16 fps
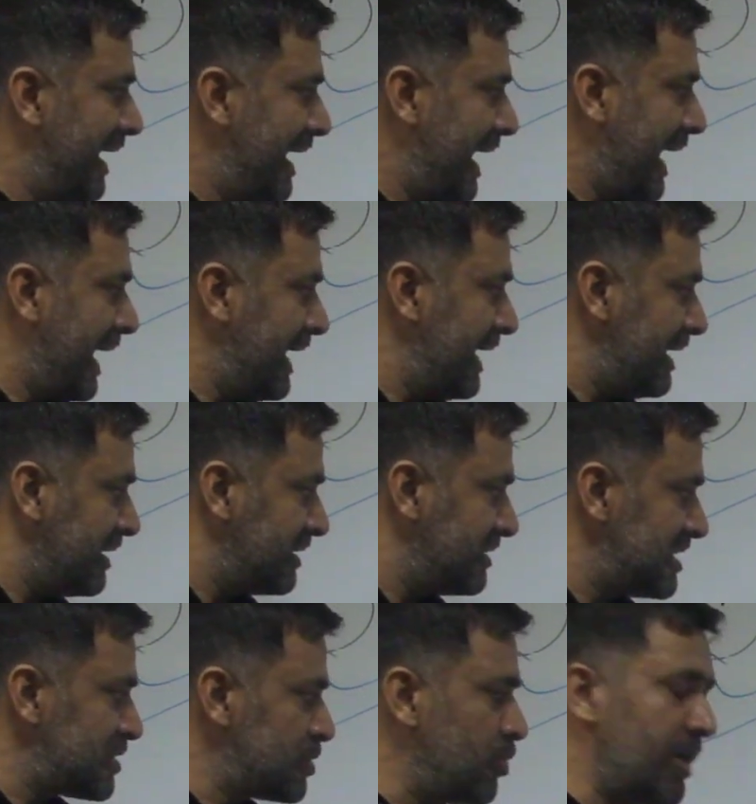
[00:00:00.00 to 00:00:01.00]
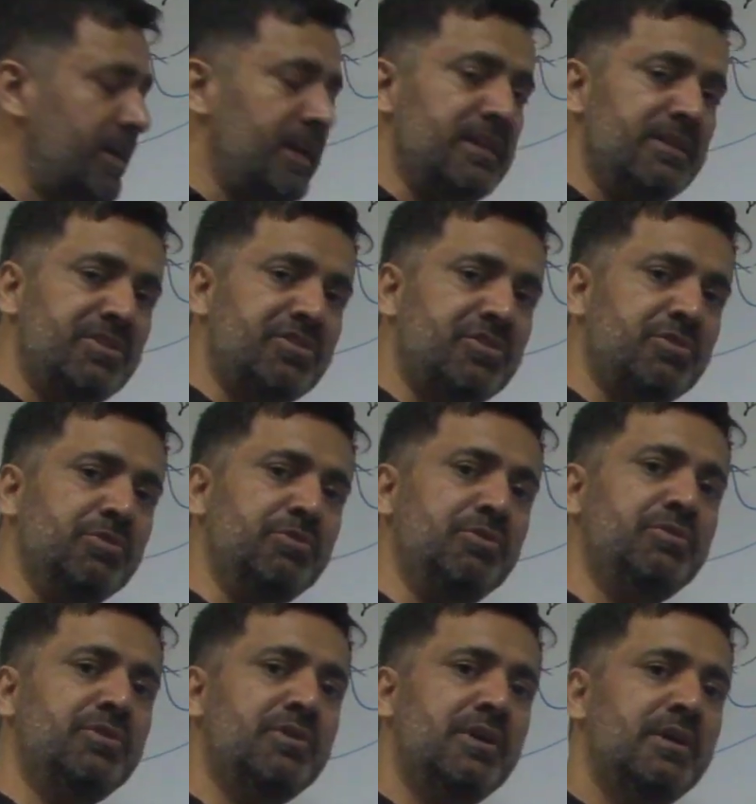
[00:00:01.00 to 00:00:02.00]
Here, this one and this
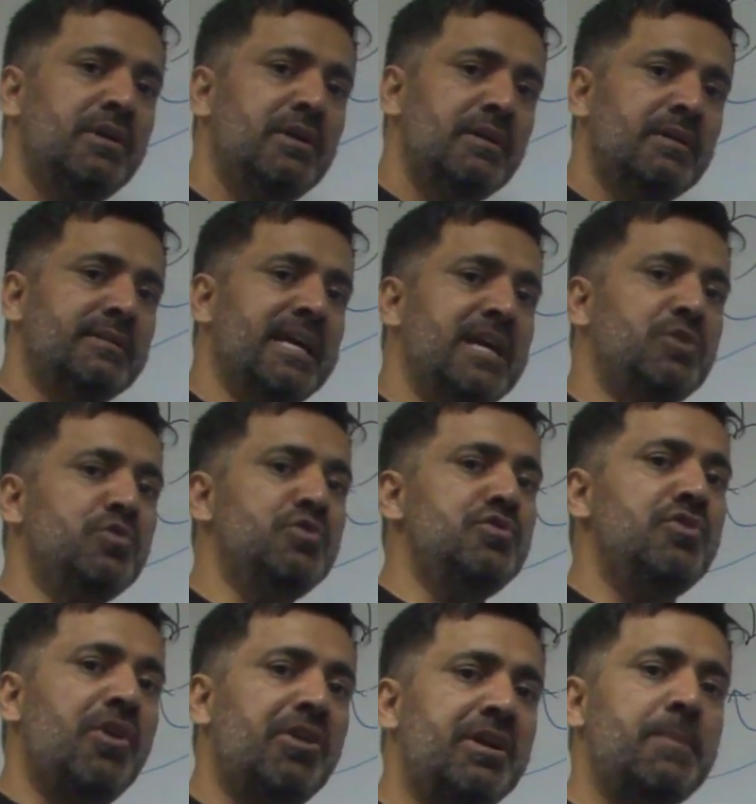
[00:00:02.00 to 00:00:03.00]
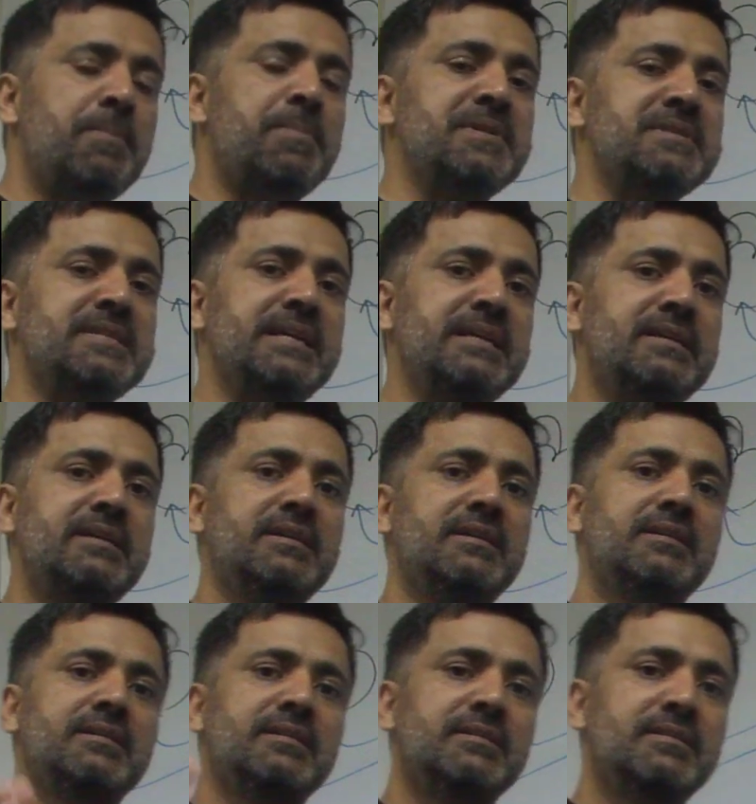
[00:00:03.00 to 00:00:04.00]
two, they do not represent
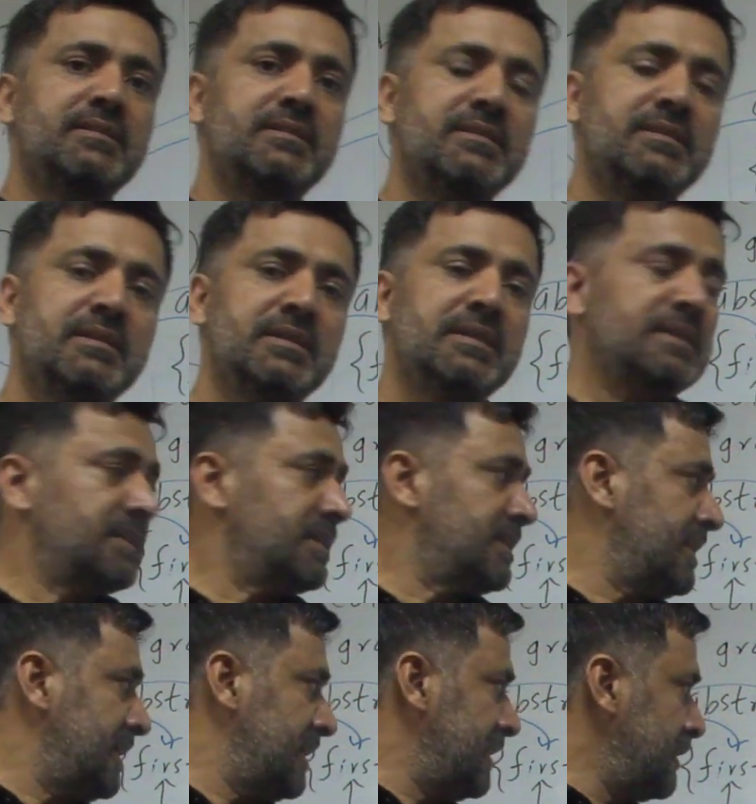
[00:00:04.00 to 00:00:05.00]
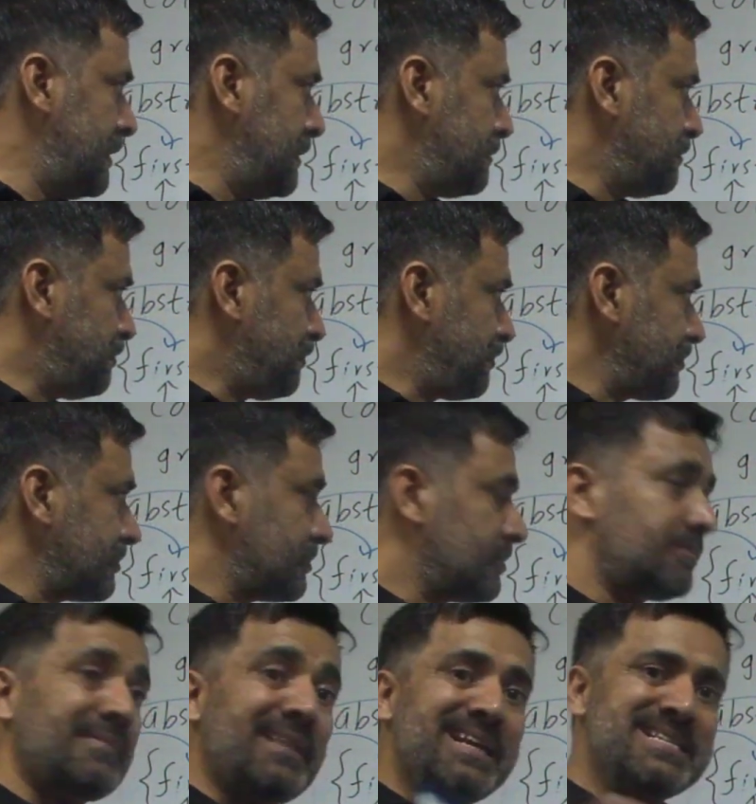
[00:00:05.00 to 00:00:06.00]
the
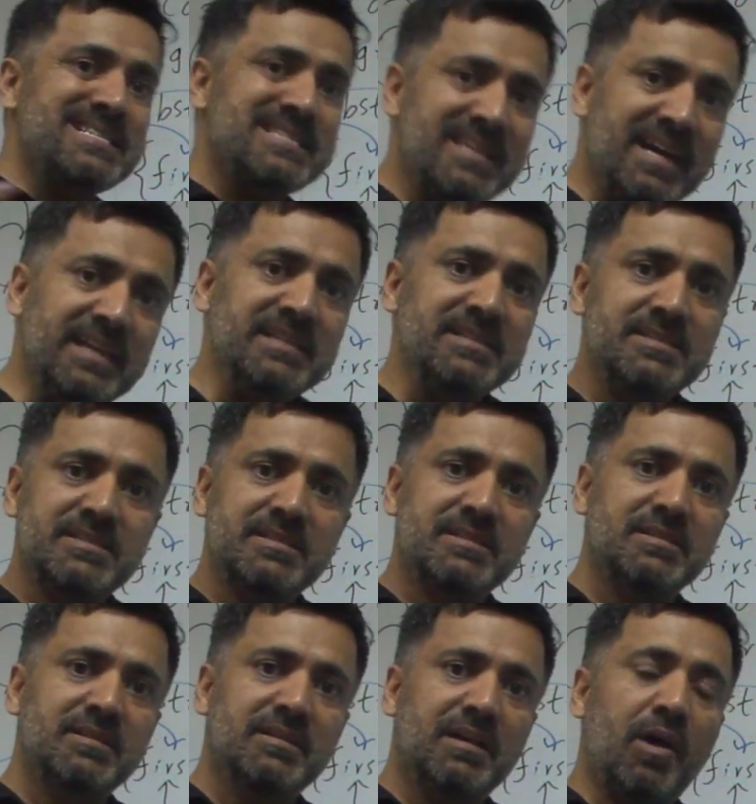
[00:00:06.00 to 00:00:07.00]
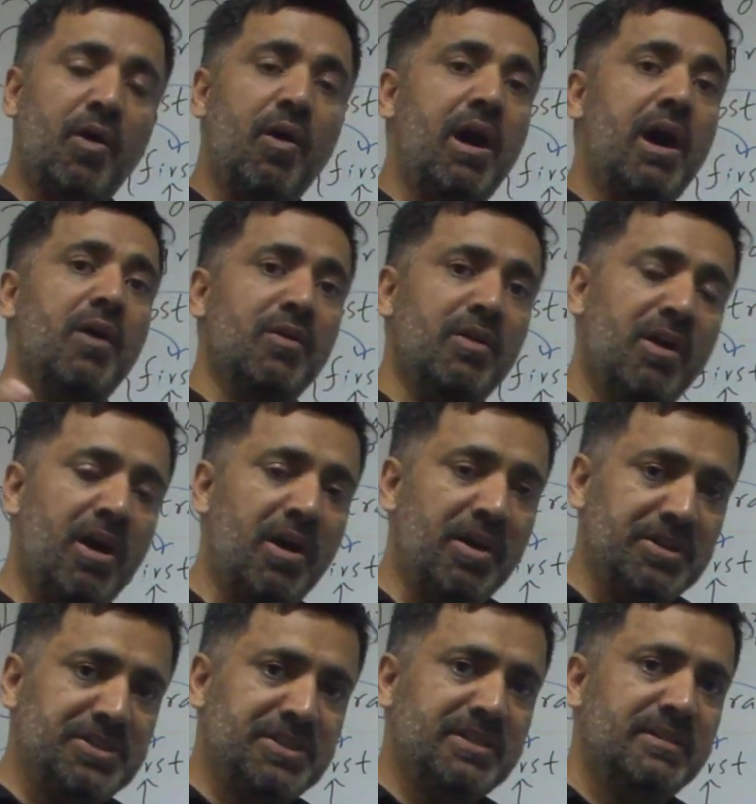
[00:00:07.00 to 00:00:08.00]
size or how
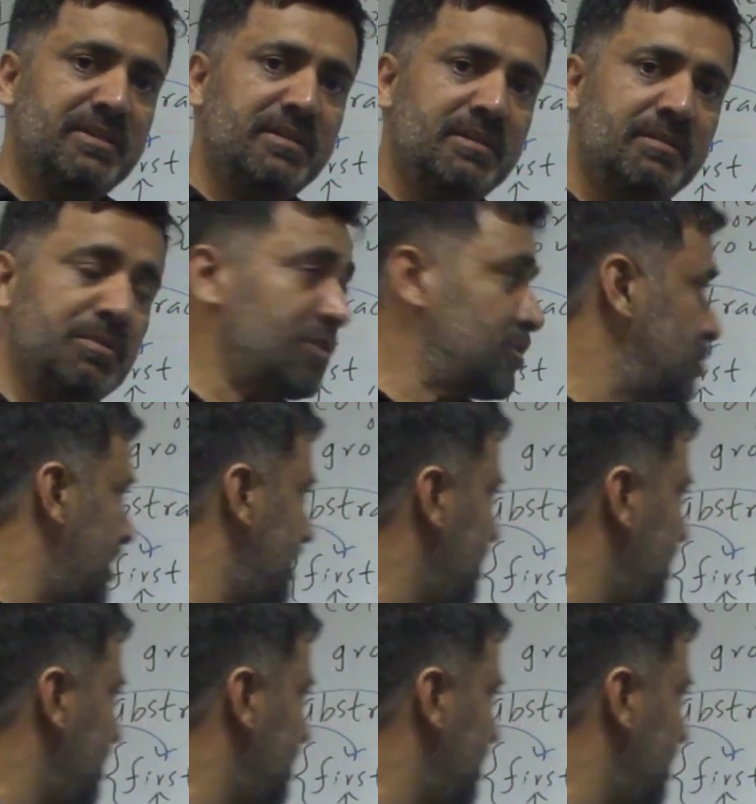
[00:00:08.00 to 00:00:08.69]
large, because we are